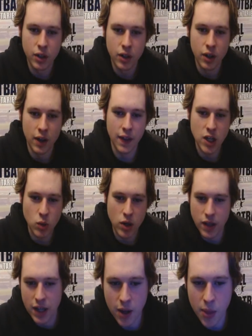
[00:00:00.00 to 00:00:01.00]
And that's why
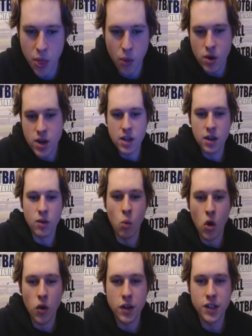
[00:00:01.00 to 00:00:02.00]
they are
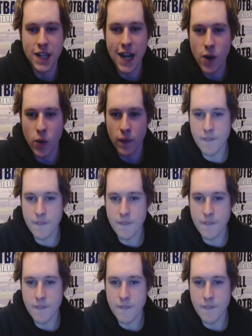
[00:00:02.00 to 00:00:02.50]
3-1 down.